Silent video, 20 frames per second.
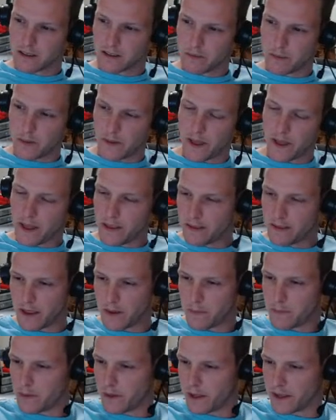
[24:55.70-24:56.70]
But
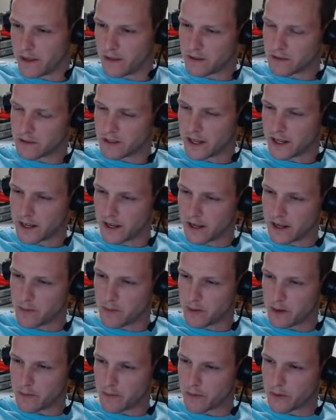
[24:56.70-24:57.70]
that plane looks like it could
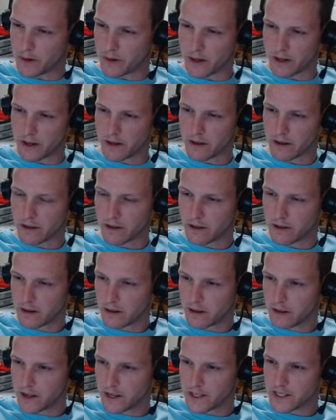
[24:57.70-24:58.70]
be pretty.
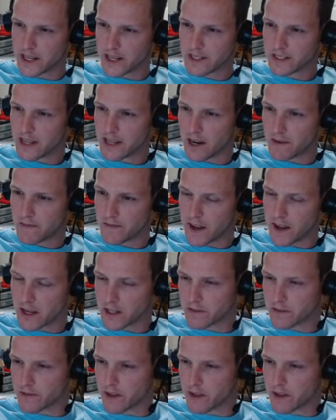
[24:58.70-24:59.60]
He's like, it's not a fast